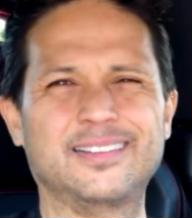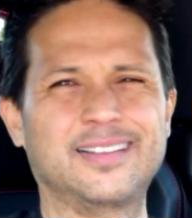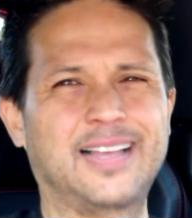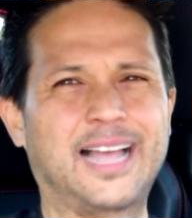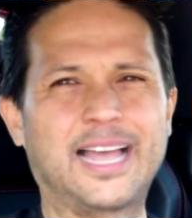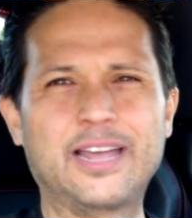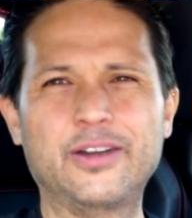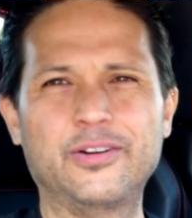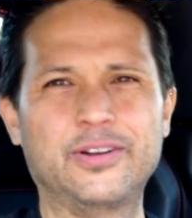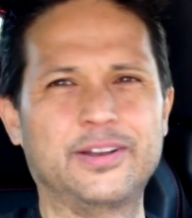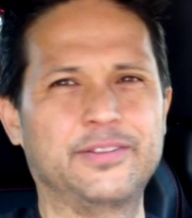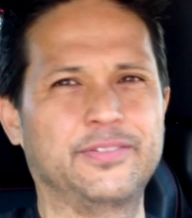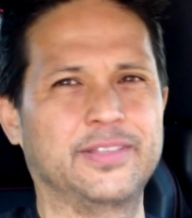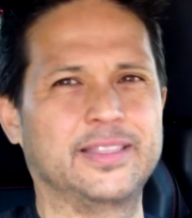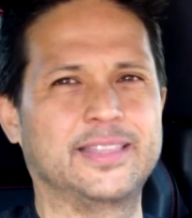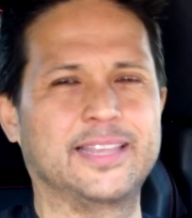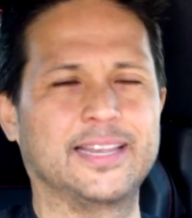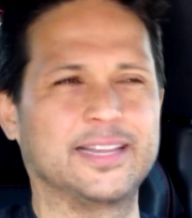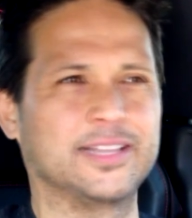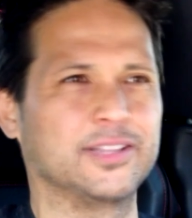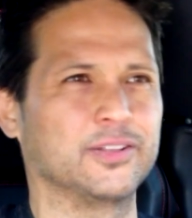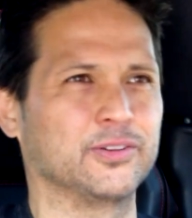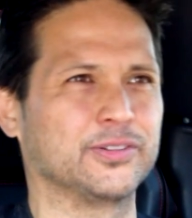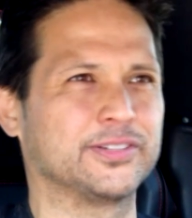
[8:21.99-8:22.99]
I don't even
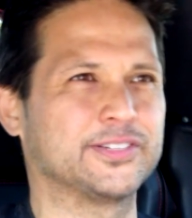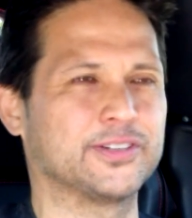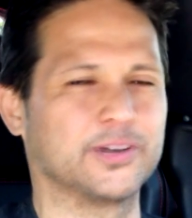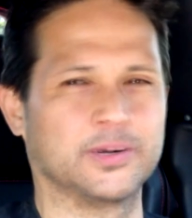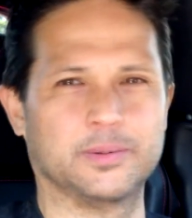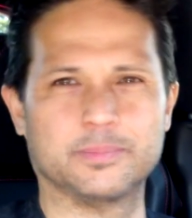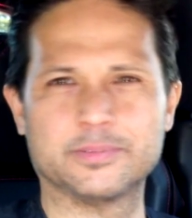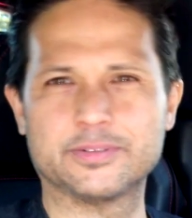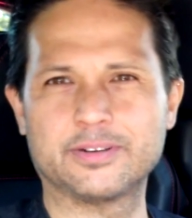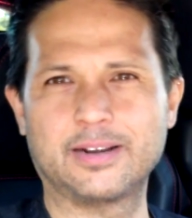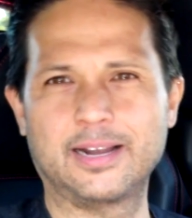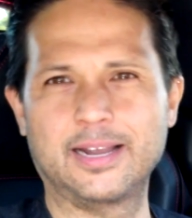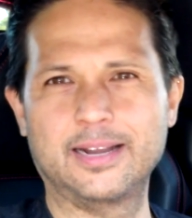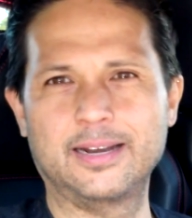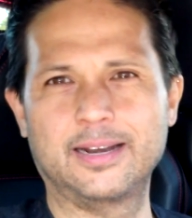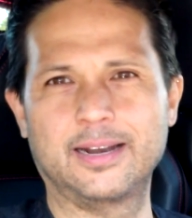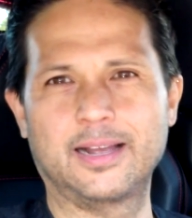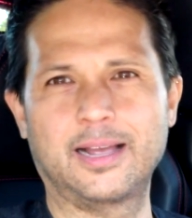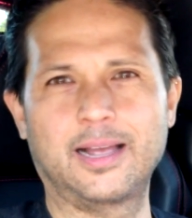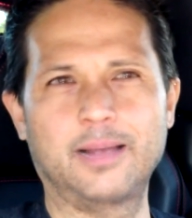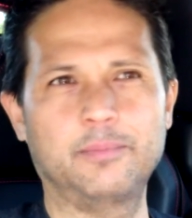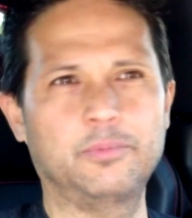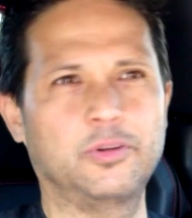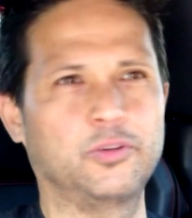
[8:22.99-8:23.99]
think in those terms, right?
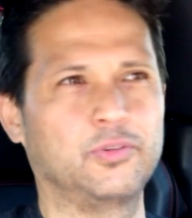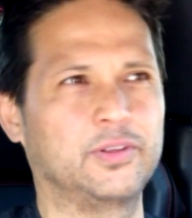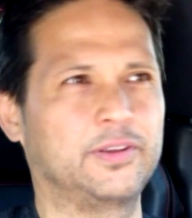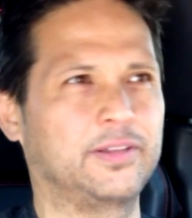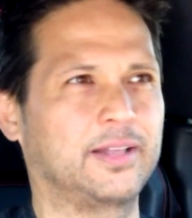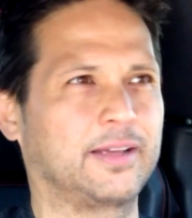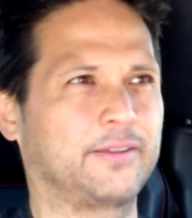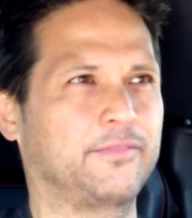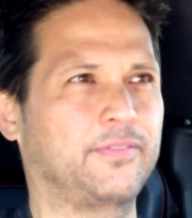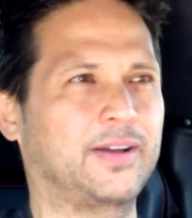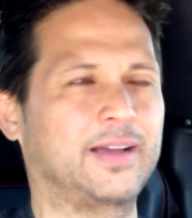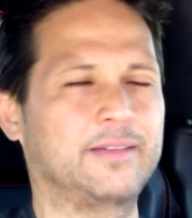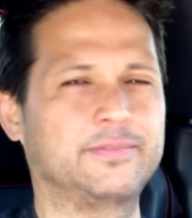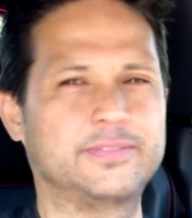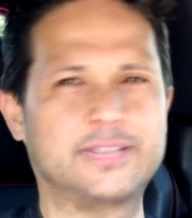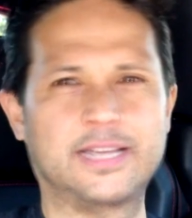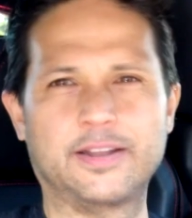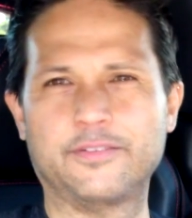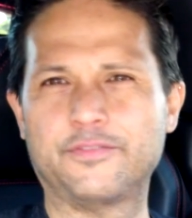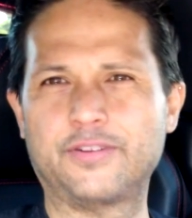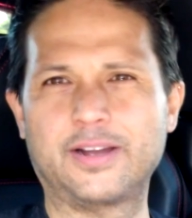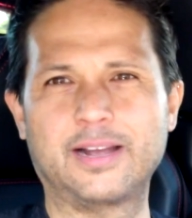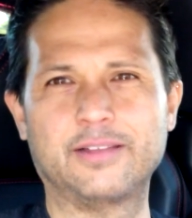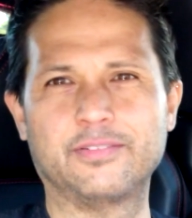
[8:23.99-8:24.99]
I'm only
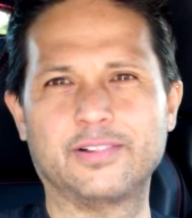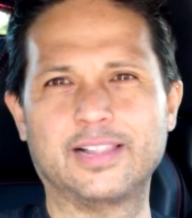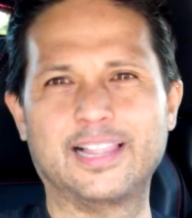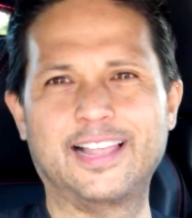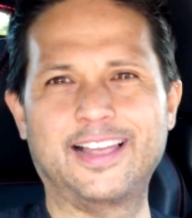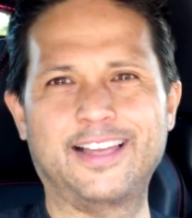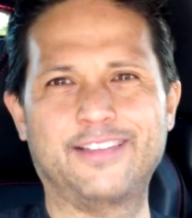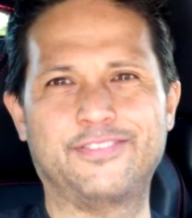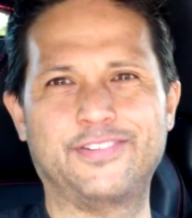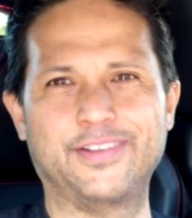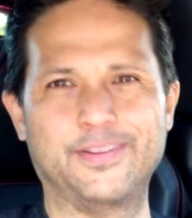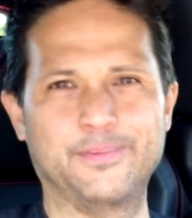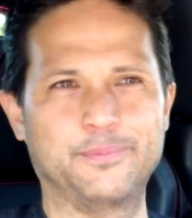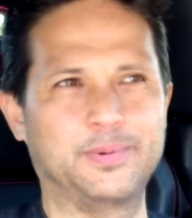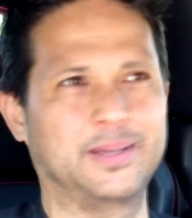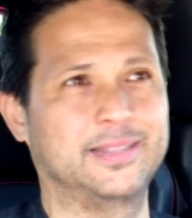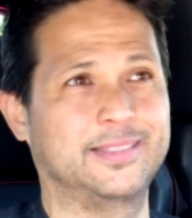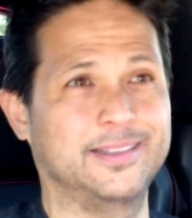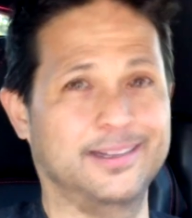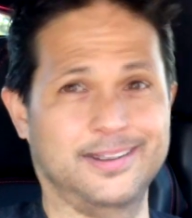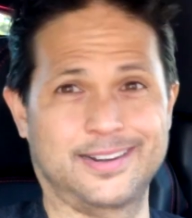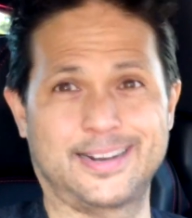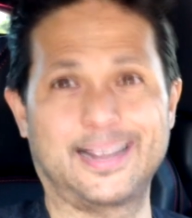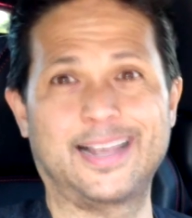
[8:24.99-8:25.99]
5'10", 5'11", but
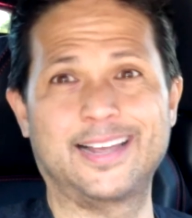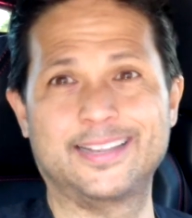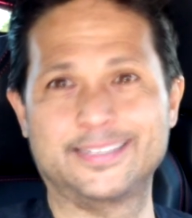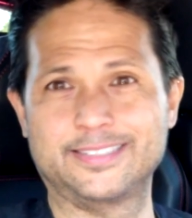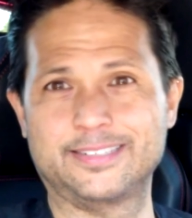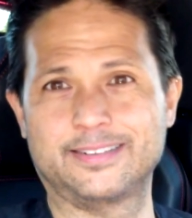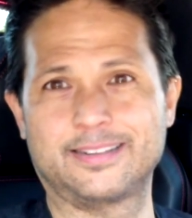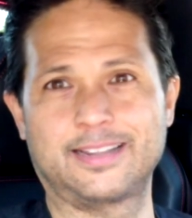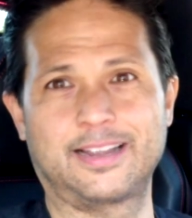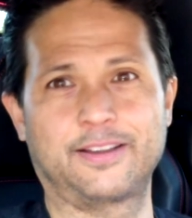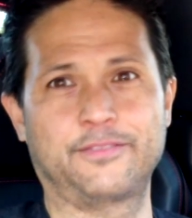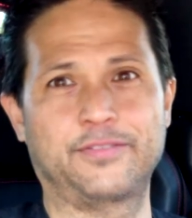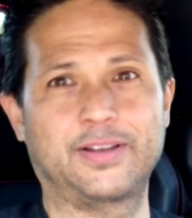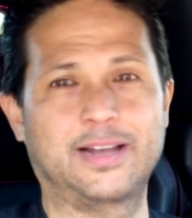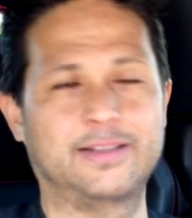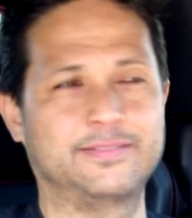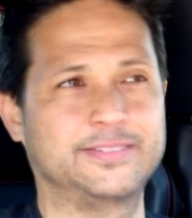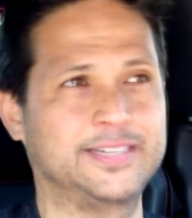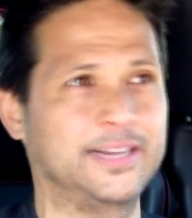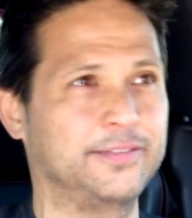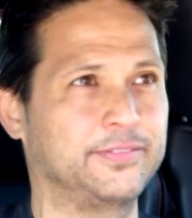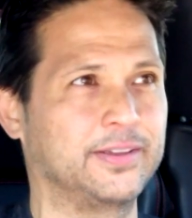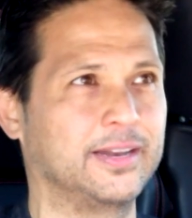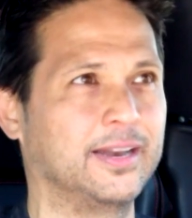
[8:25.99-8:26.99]
there are guys that are
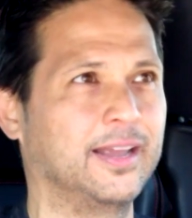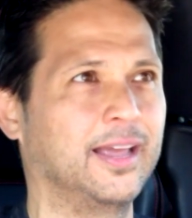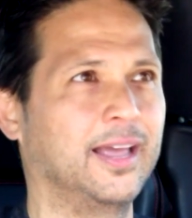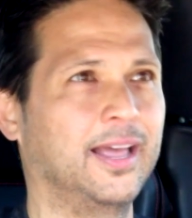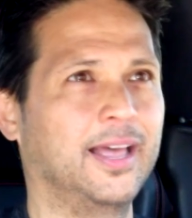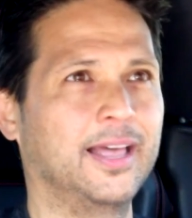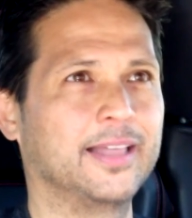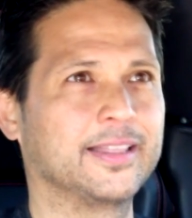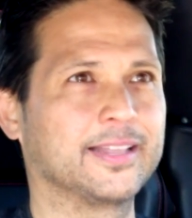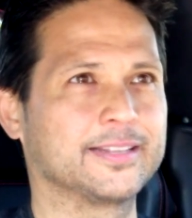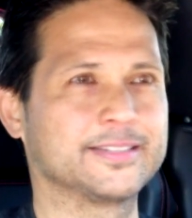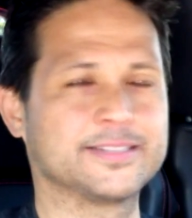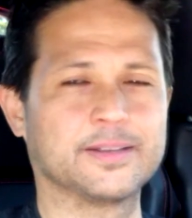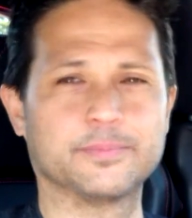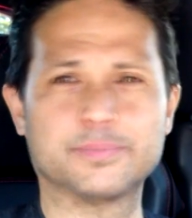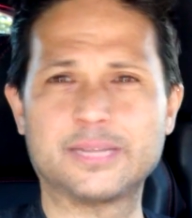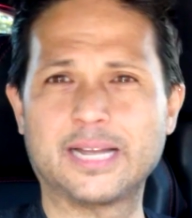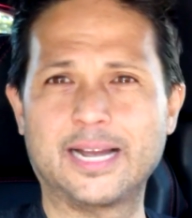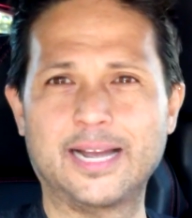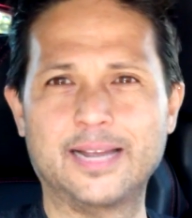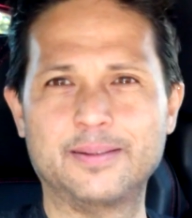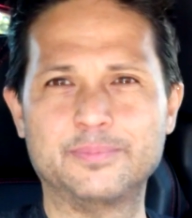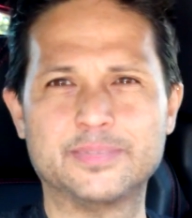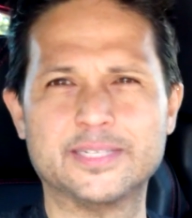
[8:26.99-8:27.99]
5'7", that
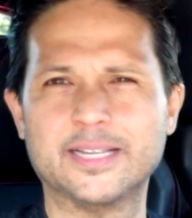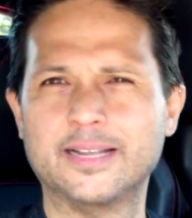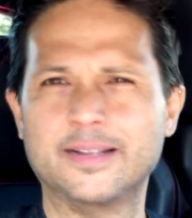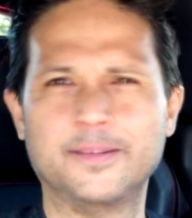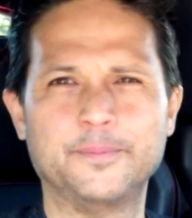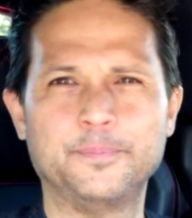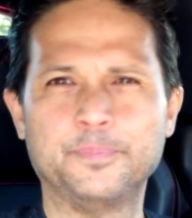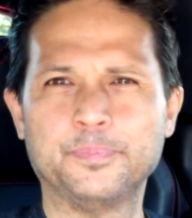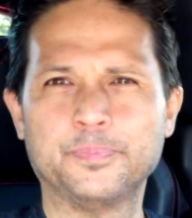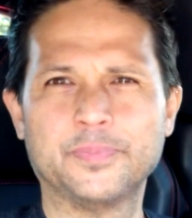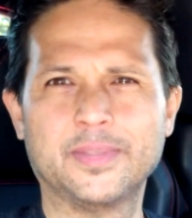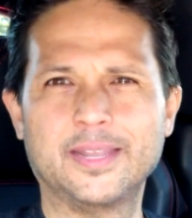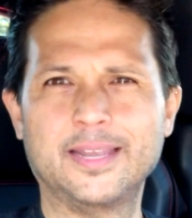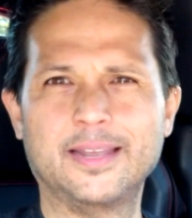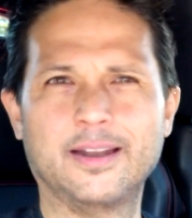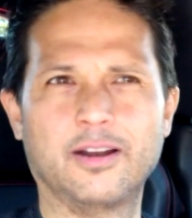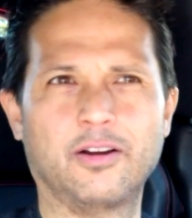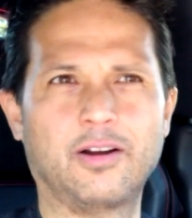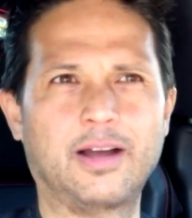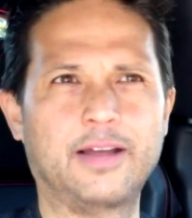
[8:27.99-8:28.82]
sometimes, we